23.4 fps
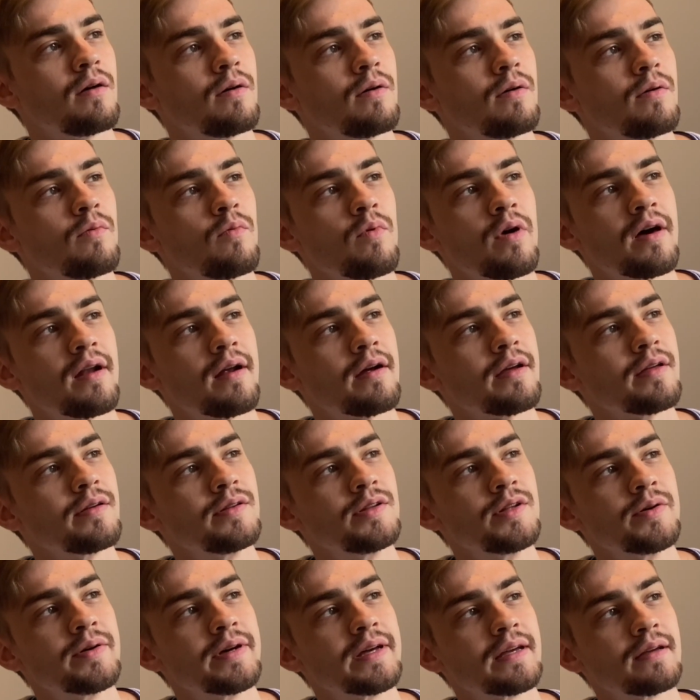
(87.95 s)
what are you
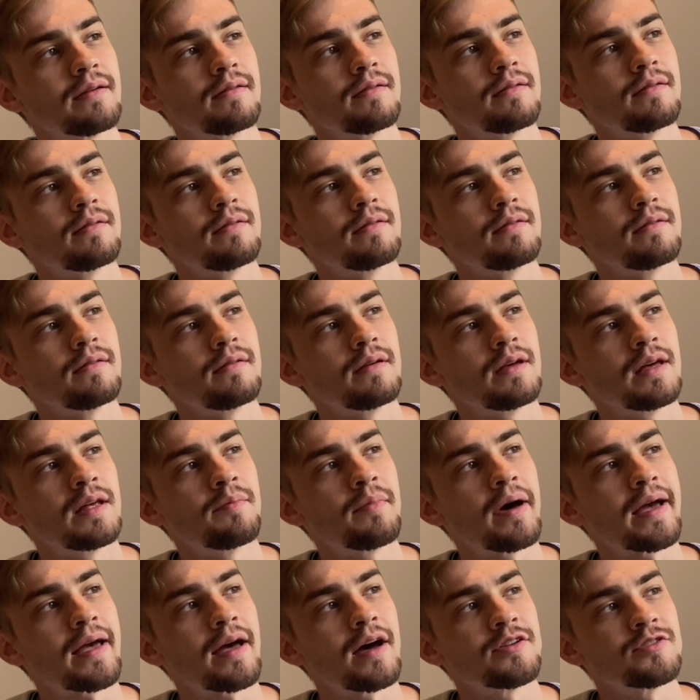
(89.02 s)
doing in
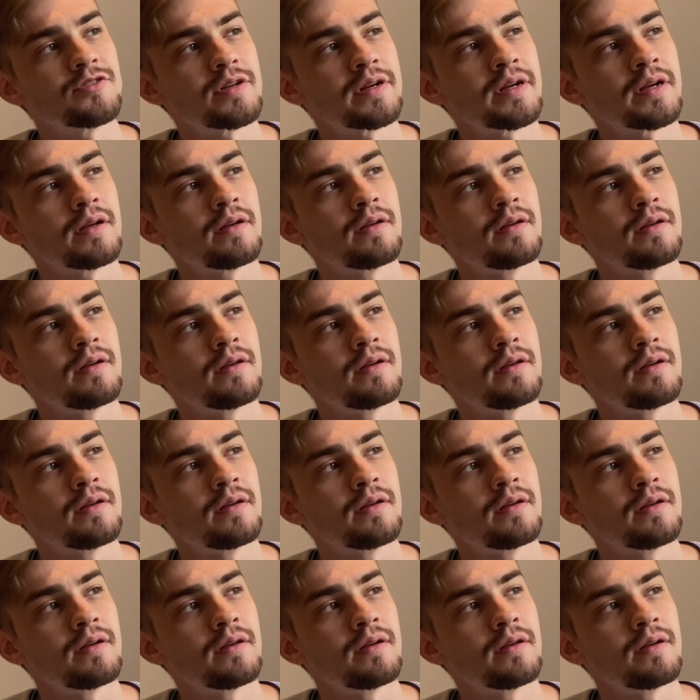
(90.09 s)
my country?